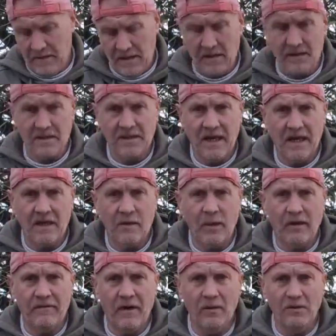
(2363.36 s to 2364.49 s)
Yeah, I'll just get a
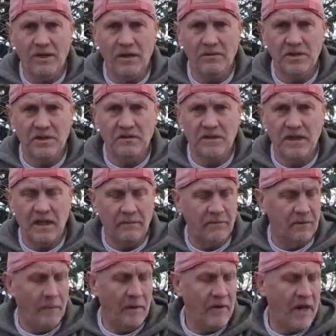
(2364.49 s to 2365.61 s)
quick photo just to keep
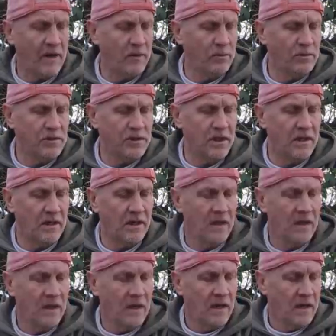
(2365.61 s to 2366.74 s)
from my records
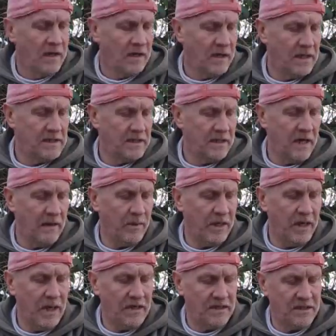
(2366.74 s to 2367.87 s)
in case I get him
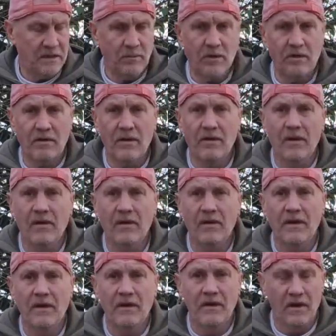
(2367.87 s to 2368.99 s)
again, see what
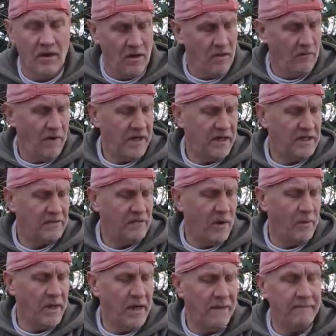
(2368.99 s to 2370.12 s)
rate he's
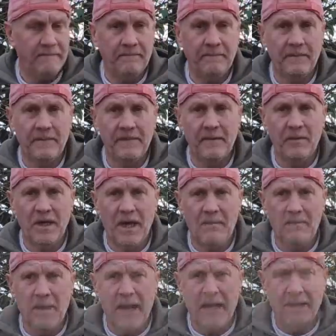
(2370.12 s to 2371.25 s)
growing at, then we get
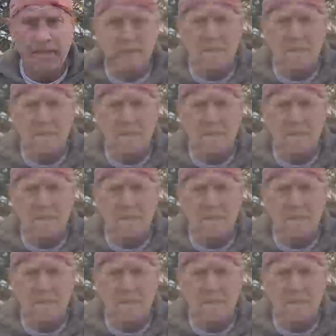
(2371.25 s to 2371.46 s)
him back.